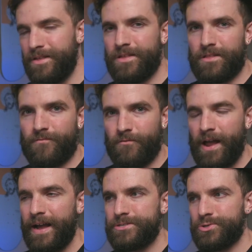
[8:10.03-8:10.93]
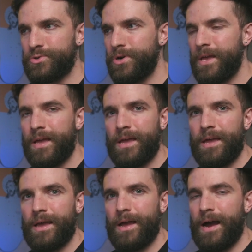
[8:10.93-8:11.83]
is it's fragile.
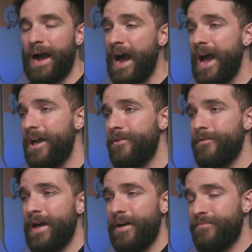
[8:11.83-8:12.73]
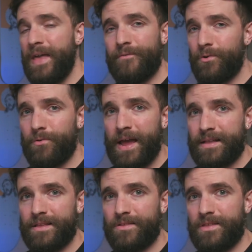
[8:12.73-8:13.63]
I have never
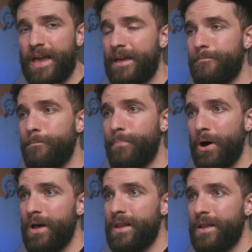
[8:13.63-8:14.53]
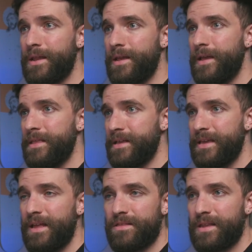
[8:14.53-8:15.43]
wrecked this yet, but
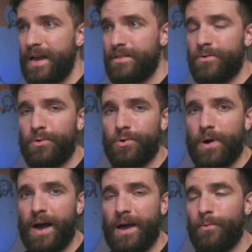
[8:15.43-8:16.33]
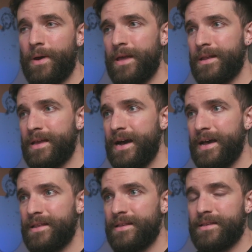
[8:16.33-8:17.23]
in the case that I do, I went and
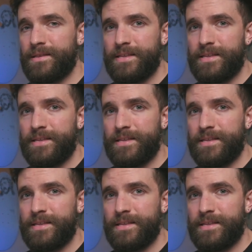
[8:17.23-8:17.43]
got